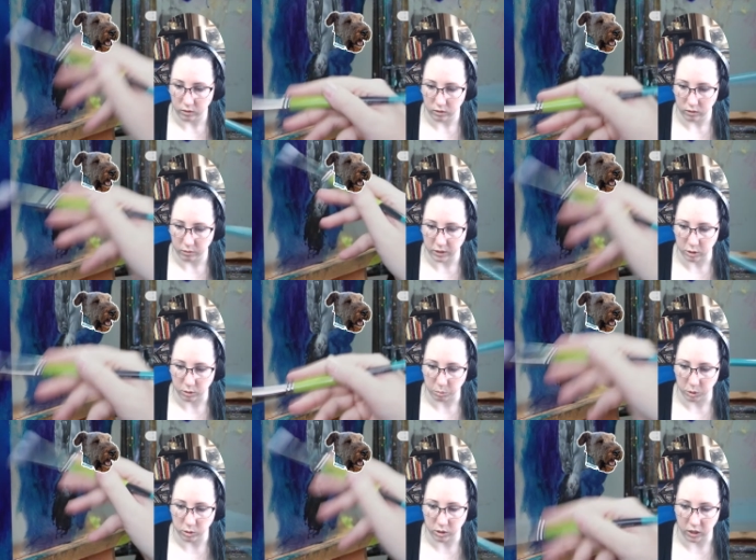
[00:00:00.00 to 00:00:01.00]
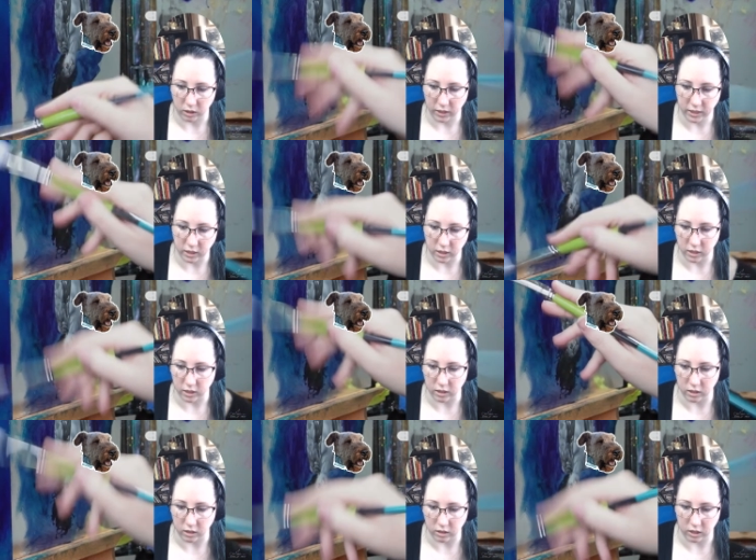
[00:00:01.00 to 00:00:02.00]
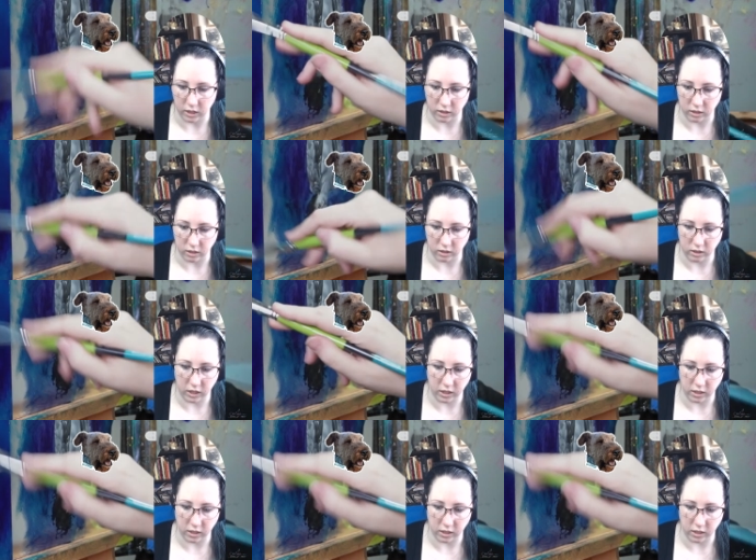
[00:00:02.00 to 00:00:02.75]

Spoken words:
We saw blue-tongued lizards at the kinder